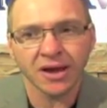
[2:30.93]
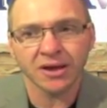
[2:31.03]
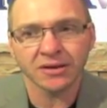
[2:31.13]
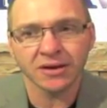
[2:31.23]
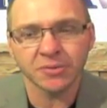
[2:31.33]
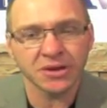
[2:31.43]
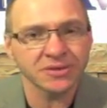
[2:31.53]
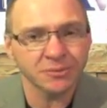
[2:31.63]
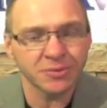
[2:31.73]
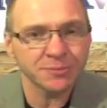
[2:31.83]
and
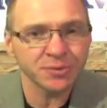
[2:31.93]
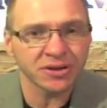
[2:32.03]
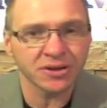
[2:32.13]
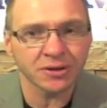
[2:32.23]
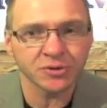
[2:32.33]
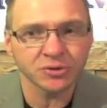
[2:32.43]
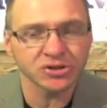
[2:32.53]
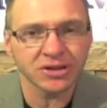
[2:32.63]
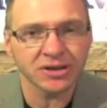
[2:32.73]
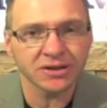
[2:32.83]
the people end up
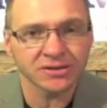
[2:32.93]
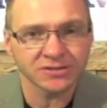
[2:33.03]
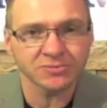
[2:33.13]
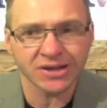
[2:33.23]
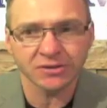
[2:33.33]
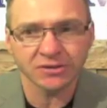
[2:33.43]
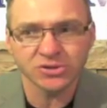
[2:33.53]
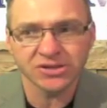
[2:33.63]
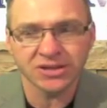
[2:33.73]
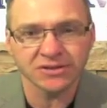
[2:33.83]
usually, it seems like,
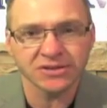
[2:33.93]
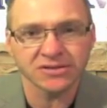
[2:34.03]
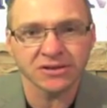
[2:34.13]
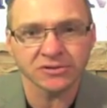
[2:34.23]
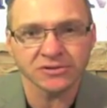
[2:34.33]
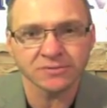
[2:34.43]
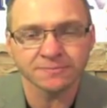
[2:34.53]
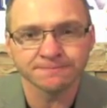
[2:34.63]
losing in these deals.